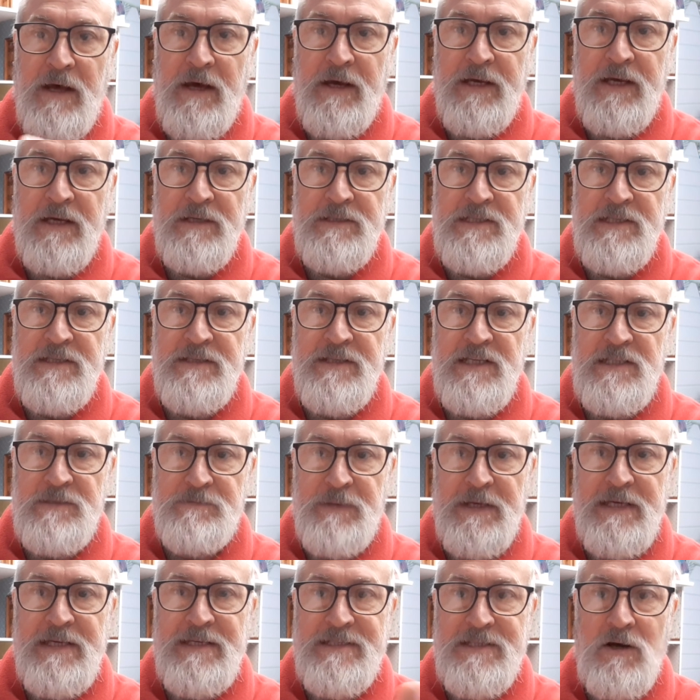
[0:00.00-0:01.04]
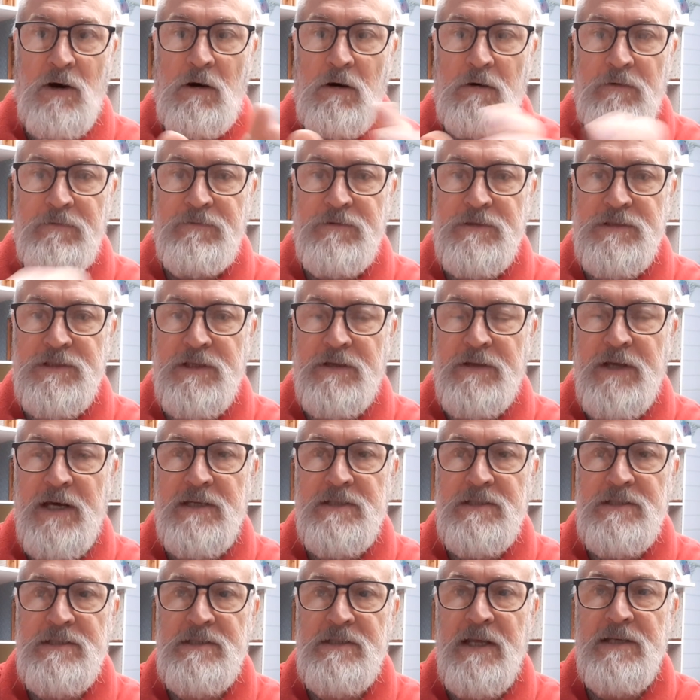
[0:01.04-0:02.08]
cutting this piece off, so
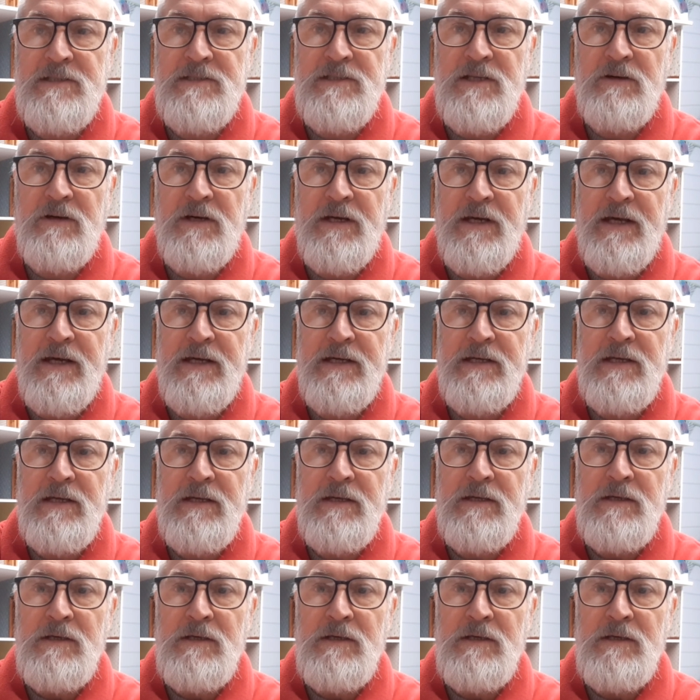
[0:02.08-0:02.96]
that's okay.